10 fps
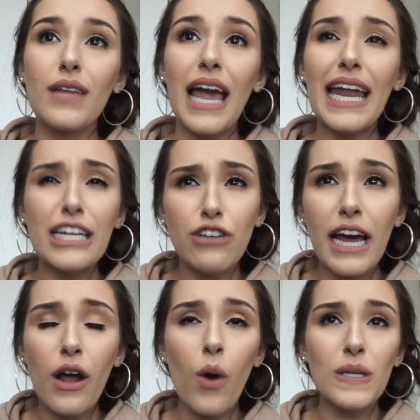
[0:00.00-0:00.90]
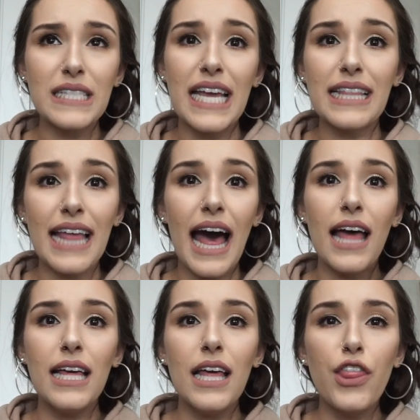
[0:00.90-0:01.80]
and I try to always think
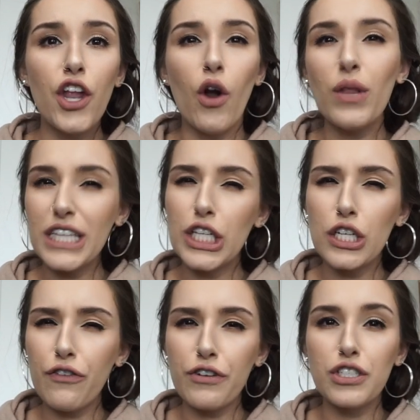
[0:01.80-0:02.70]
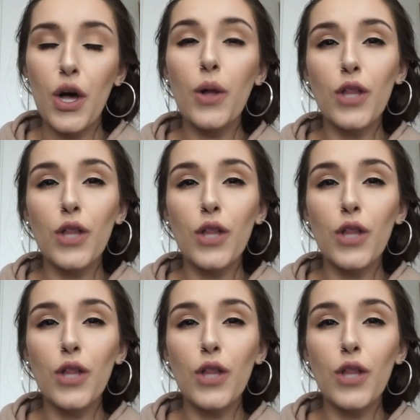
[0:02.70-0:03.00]
that they're only little for so